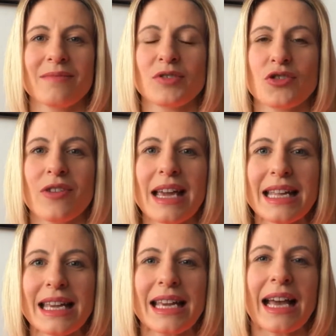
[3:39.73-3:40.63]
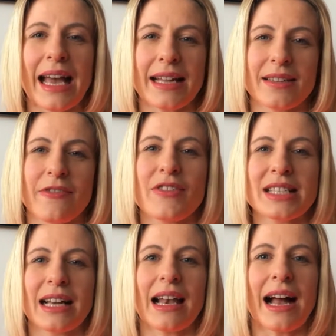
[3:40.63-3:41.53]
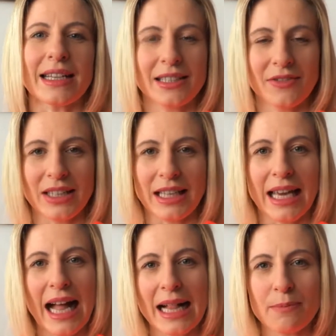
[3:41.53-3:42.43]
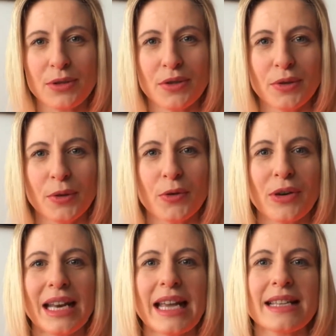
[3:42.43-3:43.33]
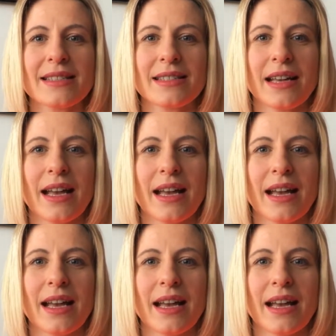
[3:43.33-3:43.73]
Training and physical activity helps you release